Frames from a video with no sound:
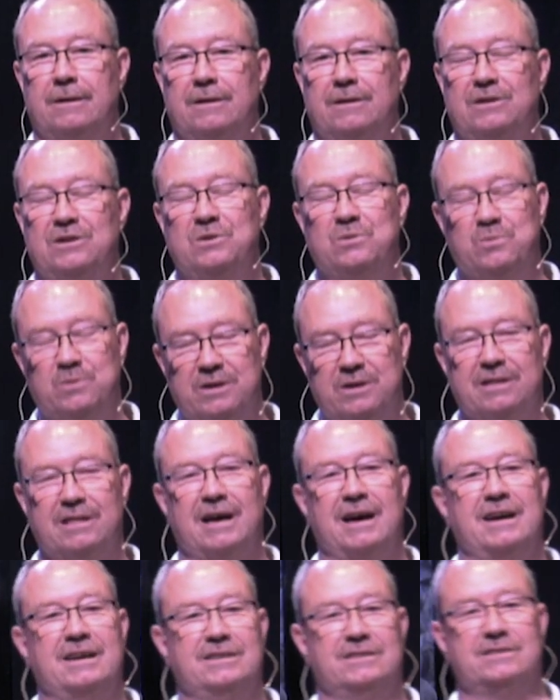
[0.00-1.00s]
Do you
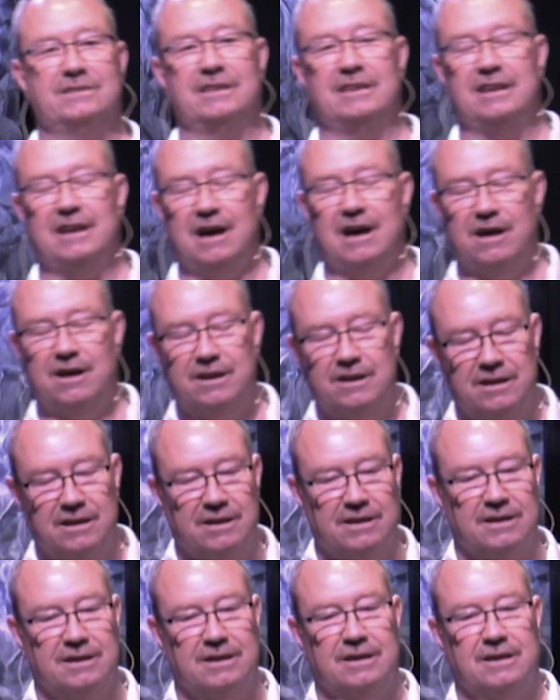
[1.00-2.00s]
realize that on
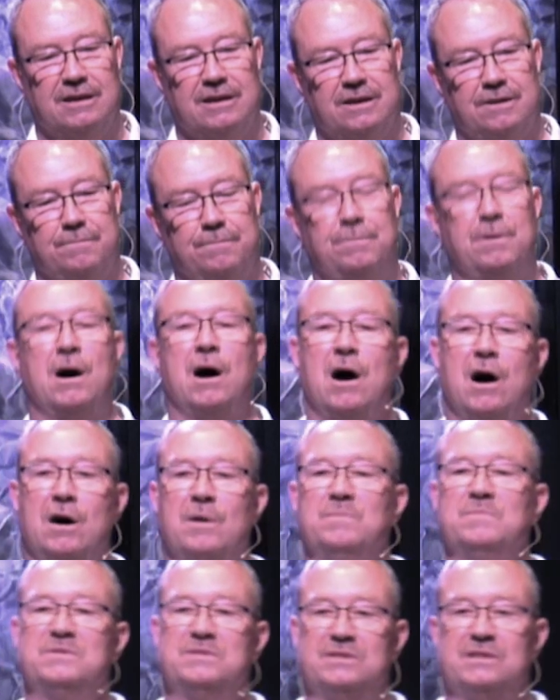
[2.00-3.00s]

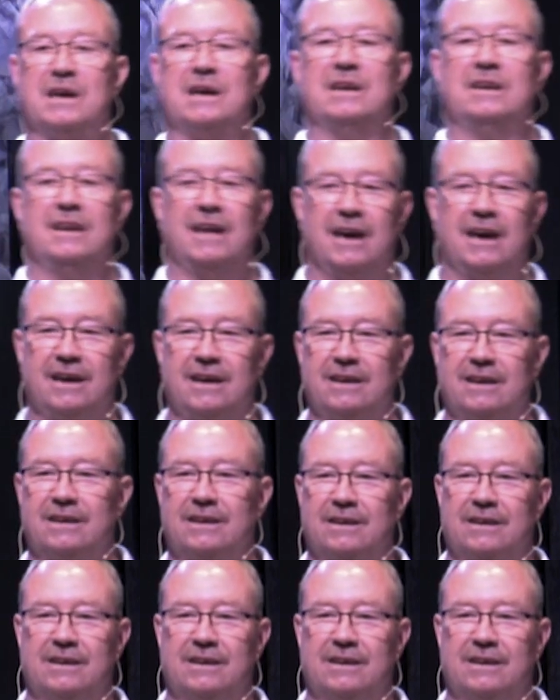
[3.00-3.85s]
Palm Sunday,